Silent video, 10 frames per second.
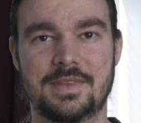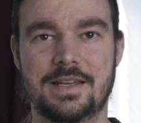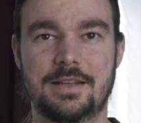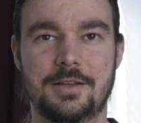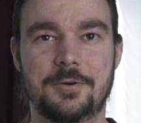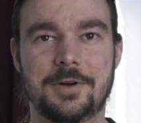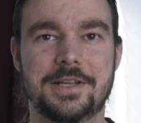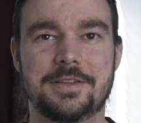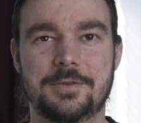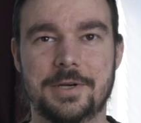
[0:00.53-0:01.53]
Hello
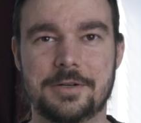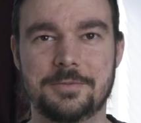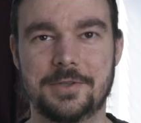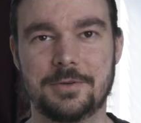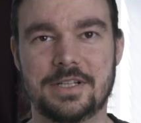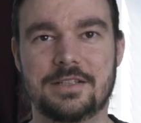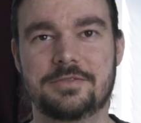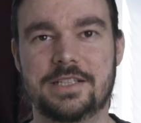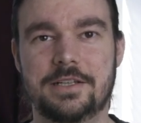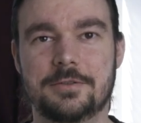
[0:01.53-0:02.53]
and welcome to another
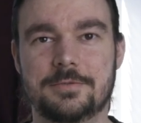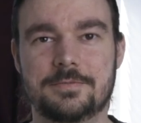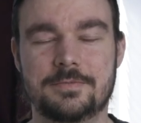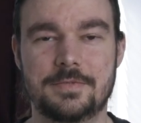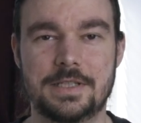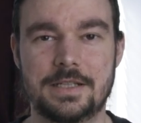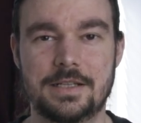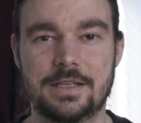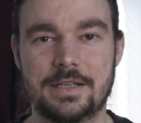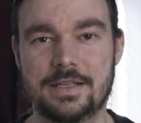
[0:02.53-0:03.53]
video.
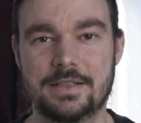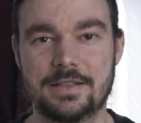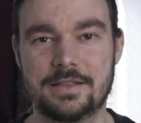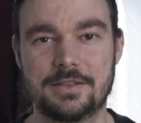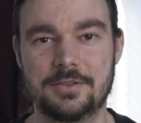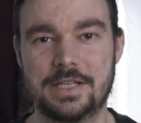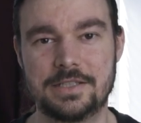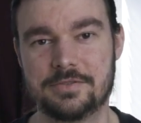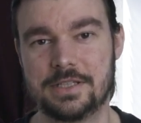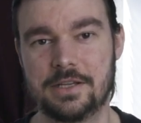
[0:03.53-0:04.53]
In
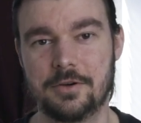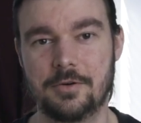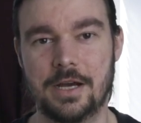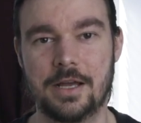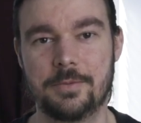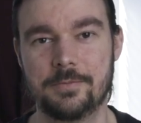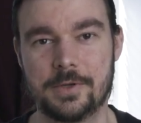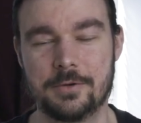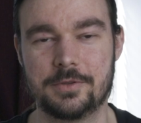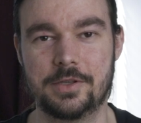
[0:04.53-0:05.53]
today's video I'm
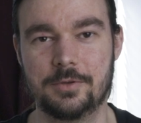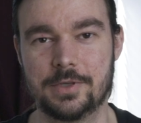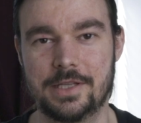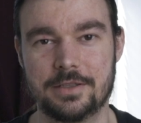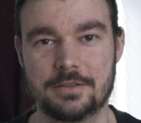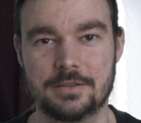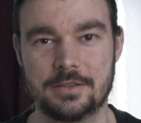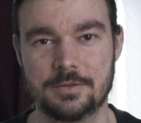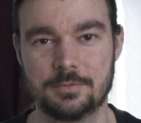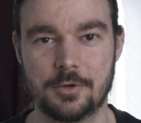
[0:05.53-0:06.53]
going to do a little
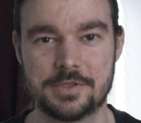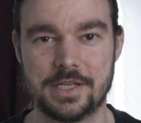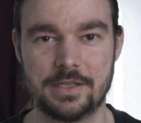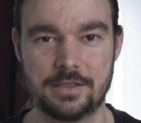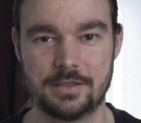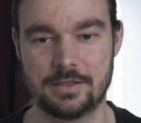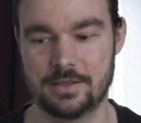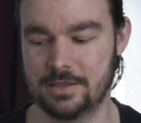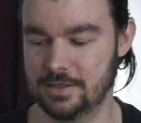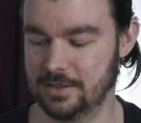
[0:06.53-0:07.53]
unboxing.
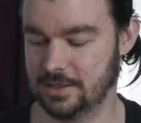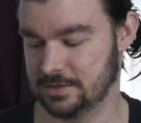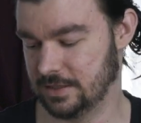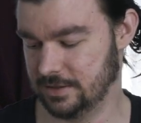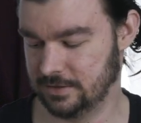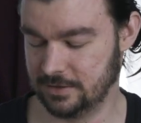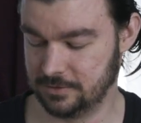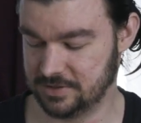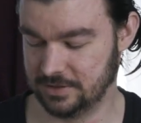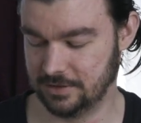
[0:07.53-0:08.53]
As I
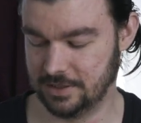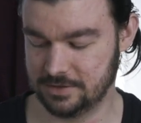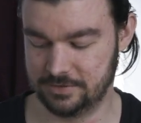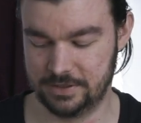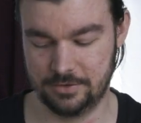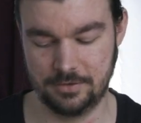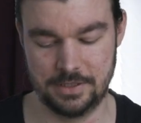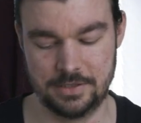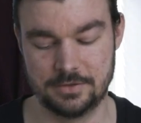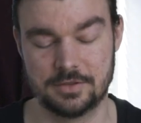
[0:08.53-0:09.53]
announced in the last video,
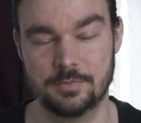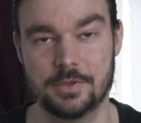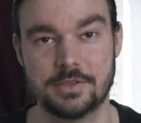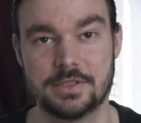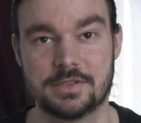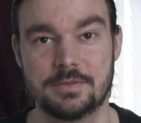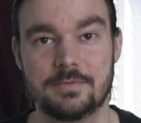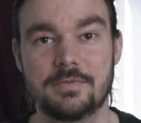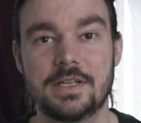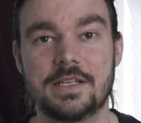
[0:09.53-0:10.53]
I also purchased some